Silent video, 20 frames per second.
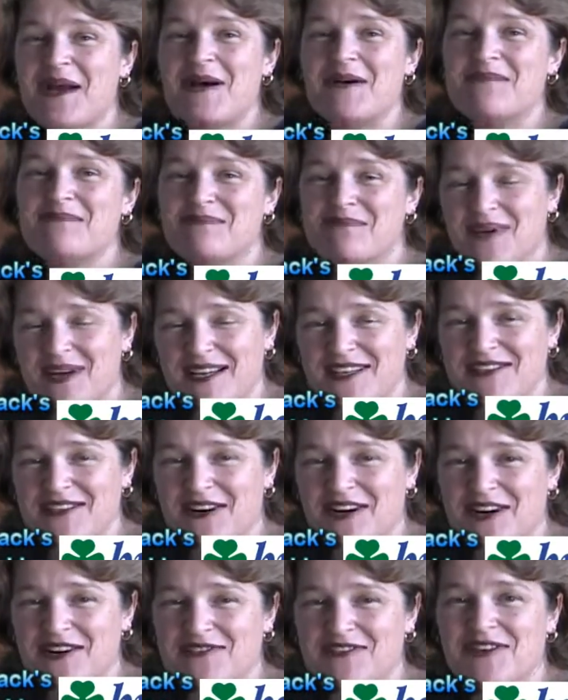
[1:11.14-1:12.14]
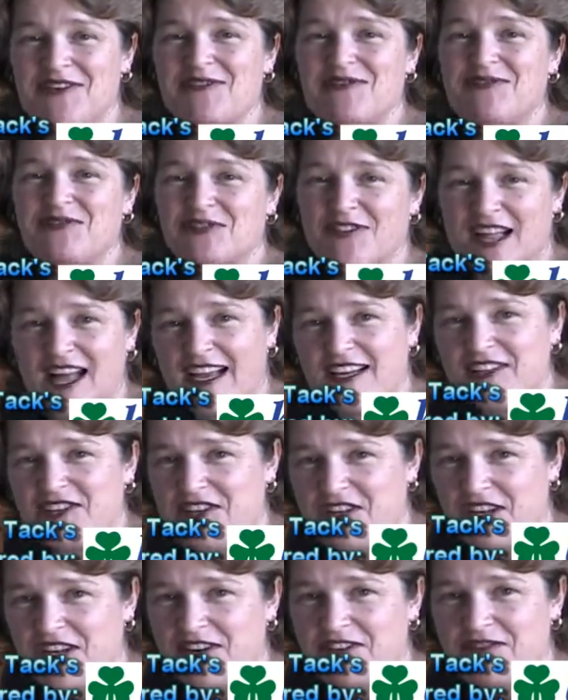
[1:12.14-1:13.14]
Buzz Off Fly
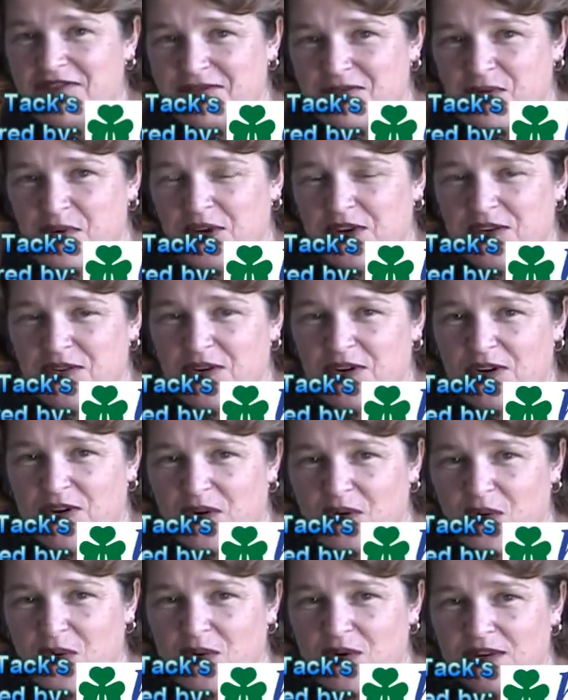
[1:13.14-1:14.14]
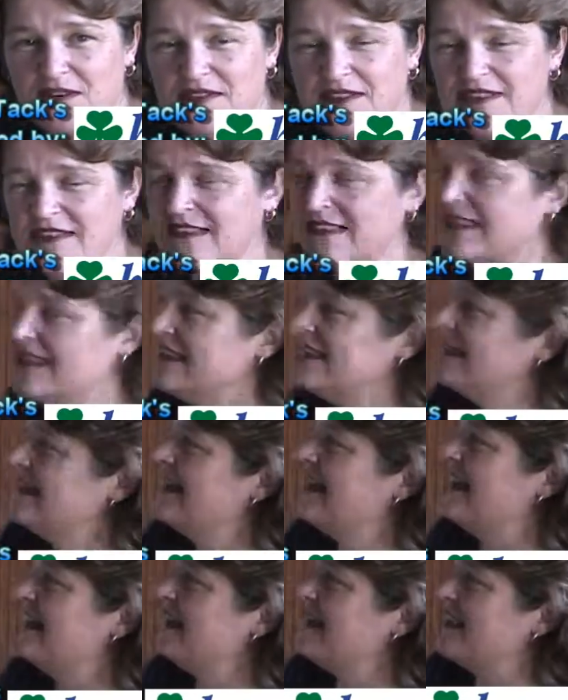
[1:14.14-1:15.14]
Sheet for your horse,
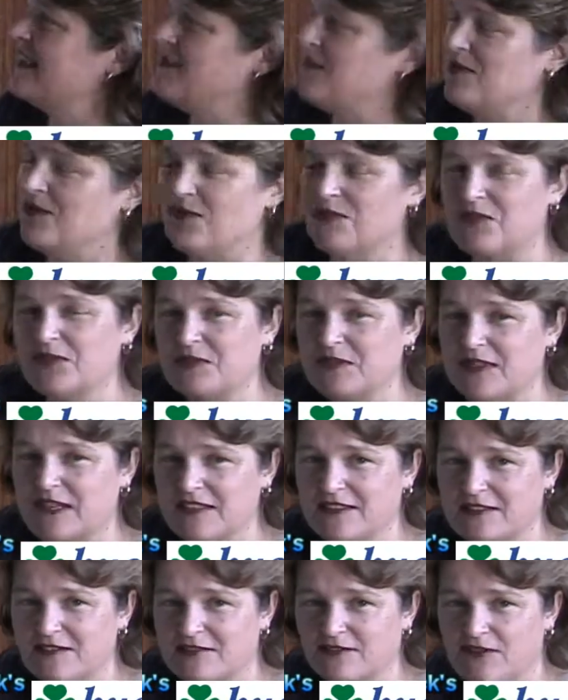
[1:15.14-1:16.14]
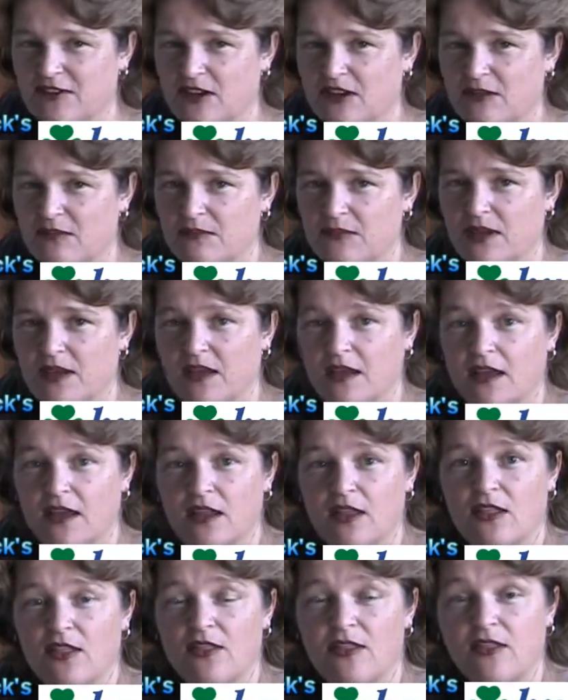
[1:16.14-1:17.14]
keeping your horse protected from
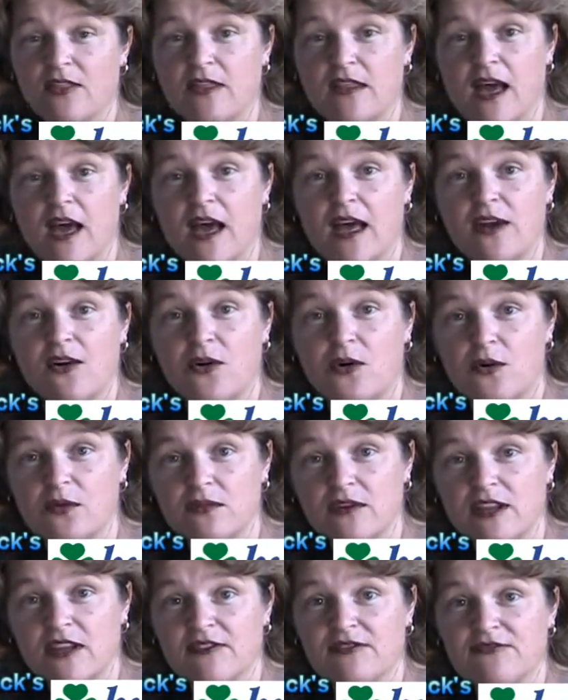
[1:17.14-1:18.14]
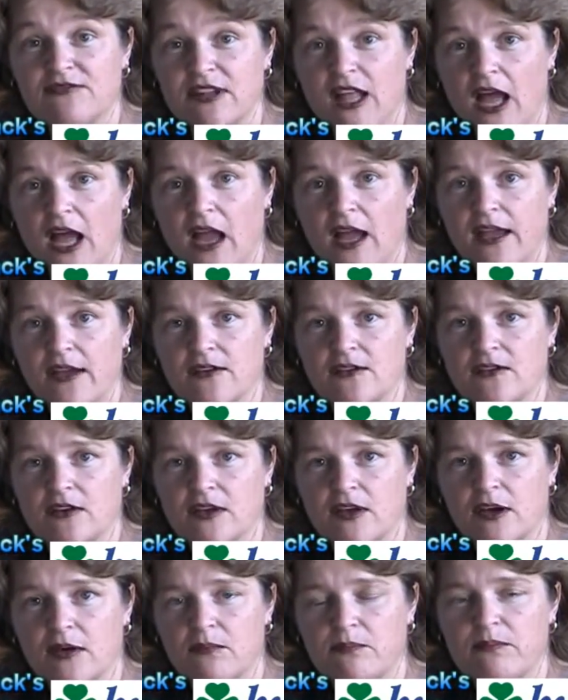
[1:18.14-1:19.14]
not only flies,
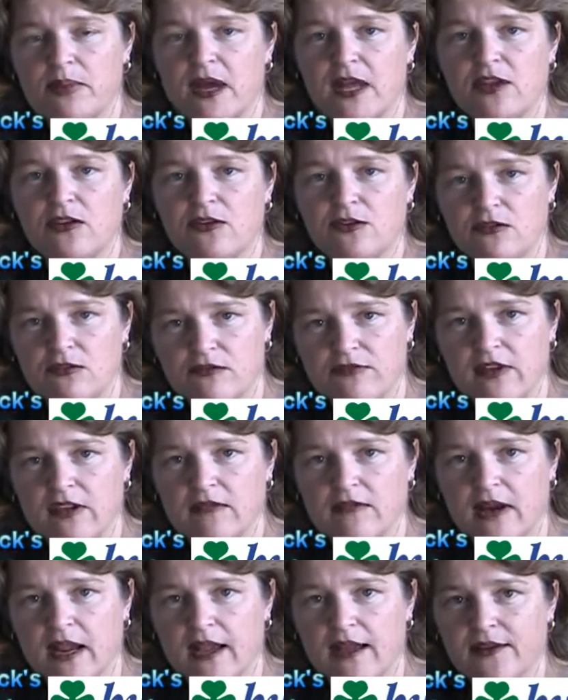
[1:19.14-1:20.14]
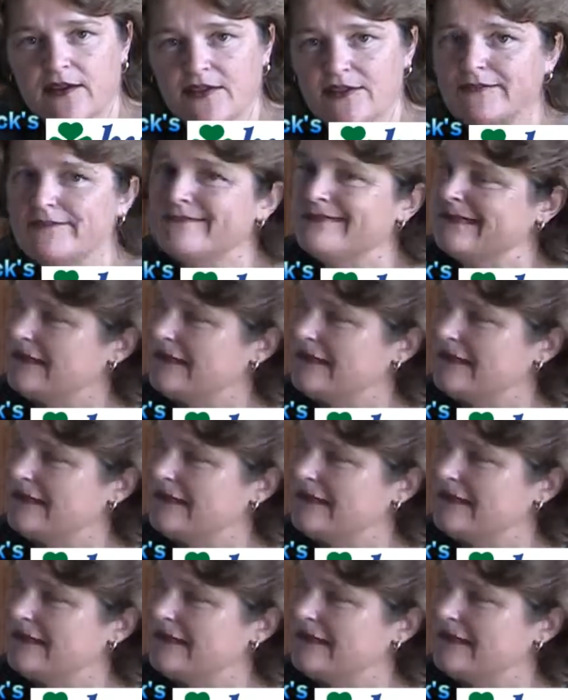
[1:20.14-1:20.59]
but UV rays.